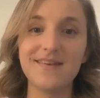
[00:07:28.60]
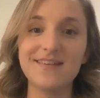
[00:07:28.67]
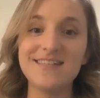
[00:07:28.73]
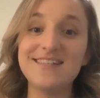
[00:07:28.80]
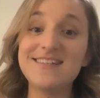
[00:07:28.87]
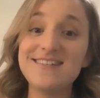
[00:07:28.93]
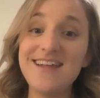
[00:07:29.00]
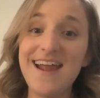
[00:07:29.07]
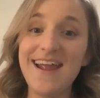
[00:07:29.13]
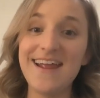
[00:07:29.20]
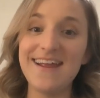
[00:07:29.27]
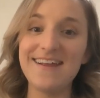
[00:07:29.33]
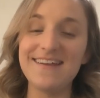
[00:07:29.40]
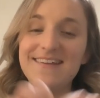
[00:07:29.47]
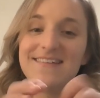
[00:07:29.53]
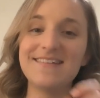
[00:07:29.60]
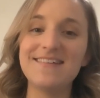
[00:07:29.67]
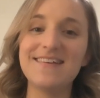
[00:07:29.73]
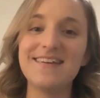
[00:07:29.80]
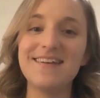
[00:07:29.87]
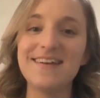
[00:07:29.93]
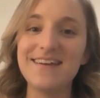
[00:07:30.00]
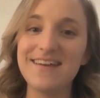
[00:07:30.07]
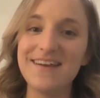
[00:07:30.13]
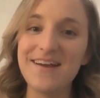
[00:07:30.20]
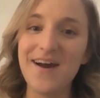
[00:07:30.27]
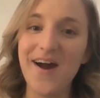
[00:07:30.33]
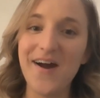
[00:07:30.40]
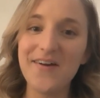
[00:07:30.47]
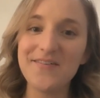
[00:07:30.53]
Stay.
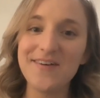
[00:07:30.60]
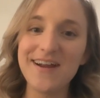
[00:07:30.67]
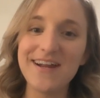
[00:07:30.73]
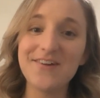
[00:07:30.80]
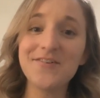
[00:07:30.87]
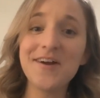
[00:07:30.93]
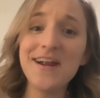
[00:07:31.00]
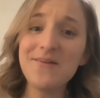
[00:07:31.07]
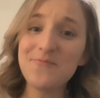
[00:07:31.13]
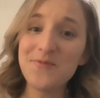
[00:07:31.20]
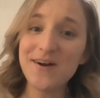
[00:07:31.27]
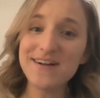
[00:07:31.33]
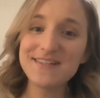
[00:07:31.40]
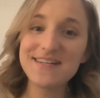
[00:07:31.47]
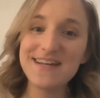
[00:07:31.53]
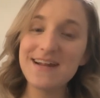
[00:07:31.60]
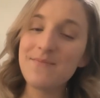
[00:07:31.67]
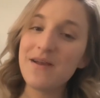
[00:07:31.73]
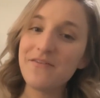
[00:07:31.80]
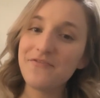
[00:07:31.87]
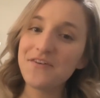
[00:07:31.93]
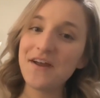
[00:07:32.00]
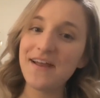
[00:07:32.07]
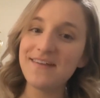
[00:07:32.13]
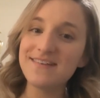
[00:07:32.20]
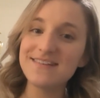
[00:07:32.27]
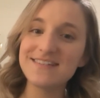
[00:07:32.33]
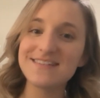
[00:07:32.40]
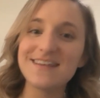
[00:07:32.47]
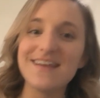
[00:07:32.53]
All right, great work today, my
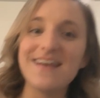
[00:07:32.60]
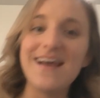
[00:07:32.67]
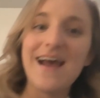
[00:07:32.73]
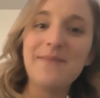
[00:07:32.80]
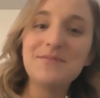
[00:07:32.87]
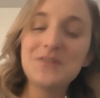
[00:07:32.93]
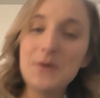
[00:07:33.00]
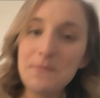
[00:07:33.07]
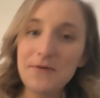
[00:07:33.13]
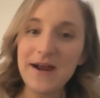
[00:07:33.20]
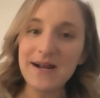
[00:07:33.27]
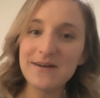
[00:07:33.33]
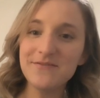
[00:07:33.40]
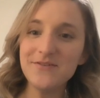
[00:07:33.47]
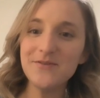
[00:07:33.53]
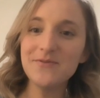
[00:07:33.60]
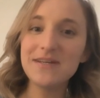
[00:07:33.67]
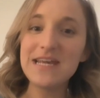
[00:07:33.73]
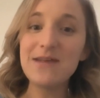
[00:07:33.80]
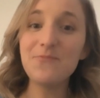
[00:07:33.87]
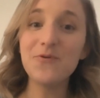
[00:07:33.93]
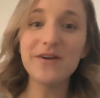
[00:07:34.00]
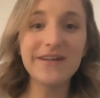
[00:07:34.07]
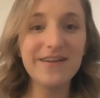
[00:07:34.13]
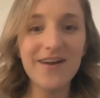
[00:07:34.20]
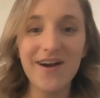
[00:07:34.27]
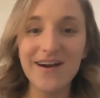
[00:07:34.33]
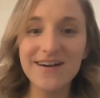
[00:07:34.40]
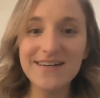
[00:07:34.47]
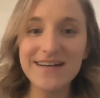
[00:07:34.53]
friends. I'm so proud of you. Keep working
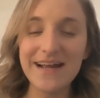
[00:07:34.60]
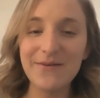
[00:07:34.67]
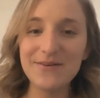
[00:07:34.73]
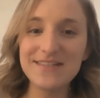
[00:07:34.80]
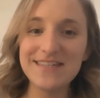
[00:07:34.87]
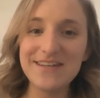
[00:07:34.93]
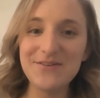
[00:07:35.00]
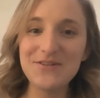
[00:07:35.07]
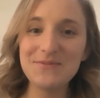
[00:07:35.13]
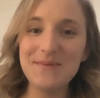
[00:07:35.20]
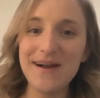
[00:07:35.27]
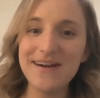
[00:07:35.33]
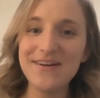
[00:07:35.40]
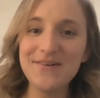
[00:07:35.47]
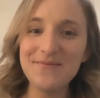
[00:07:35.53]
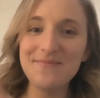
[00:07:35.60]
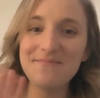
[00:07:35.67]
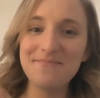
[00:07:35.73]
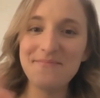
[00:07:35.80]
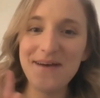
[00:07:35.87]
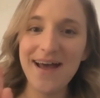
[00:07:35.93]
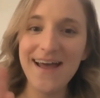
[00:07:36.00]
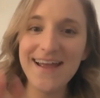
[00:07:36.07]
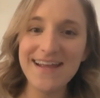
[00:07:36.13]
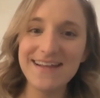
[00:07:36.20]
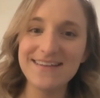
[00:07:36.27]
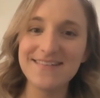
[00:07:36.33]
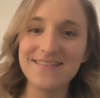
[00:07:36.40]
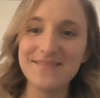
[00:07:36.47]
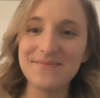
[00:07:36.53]
hard, and I will see you tomorrow. Bye.